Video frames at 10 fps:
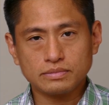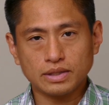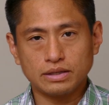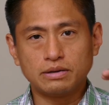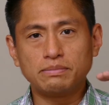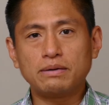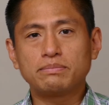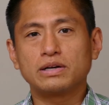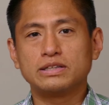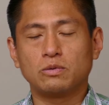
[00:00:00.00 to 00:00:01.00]

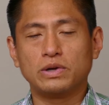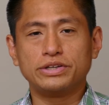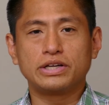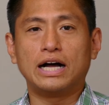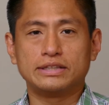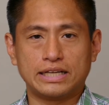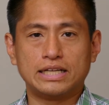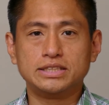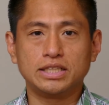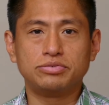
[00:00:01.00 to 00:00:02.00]
remember that when you got the
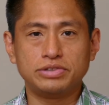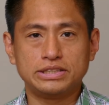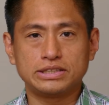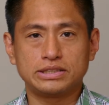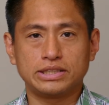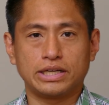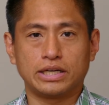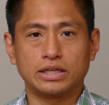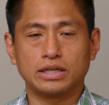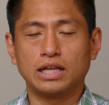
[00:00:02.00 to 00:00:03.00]
Insta360
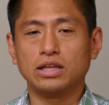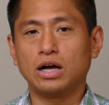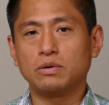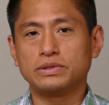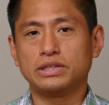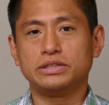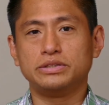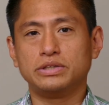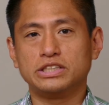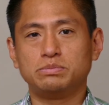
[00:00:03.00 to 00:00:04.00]
Air, along with the
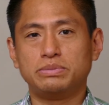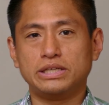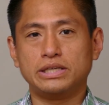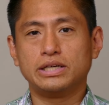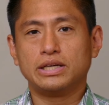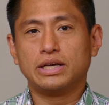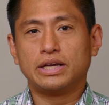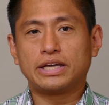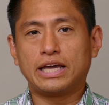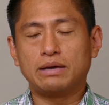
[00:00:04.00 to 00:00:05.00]
USB
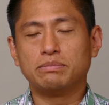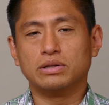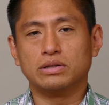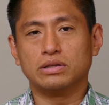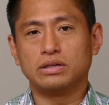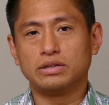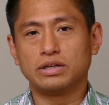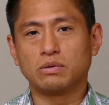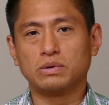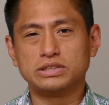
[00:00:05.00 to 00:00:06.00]
cable,
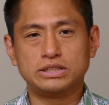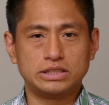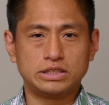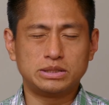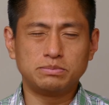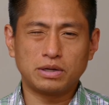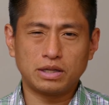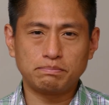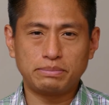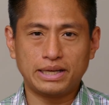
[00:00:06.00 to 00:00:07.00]
there was this
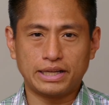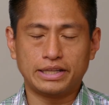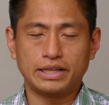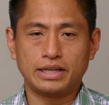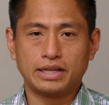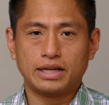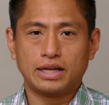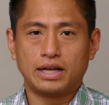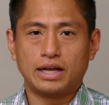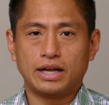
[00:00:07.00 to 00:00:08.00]
small pin.
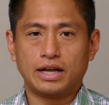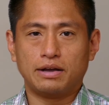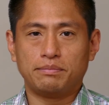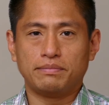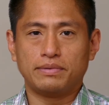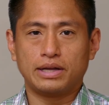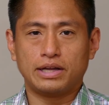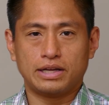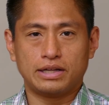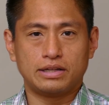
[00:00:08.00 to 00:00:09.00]
Um,
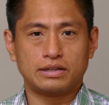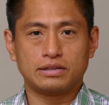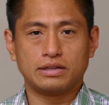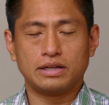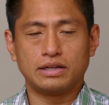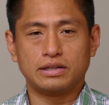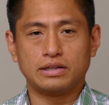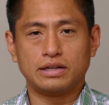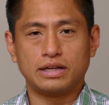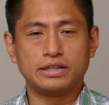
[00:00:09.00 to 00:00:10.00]
it, it,
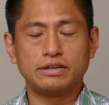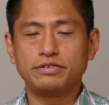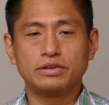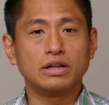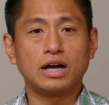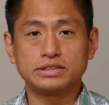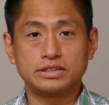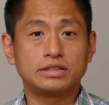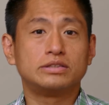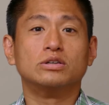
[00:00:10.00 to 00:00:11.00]
it, and if you lost
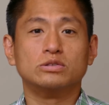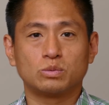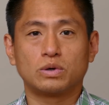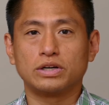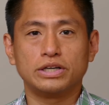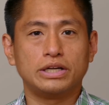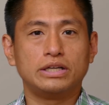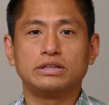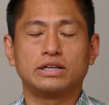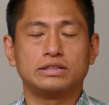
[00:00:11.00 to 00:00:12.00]
it, don't worry.
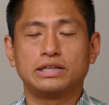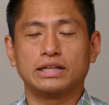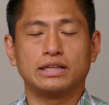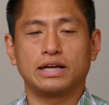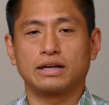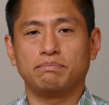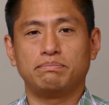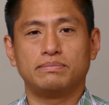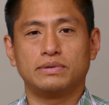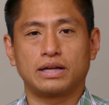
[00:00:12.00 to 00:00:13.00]
You can get like a
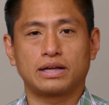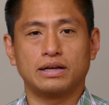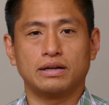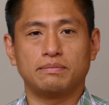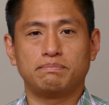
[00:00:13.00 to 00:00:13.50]
like a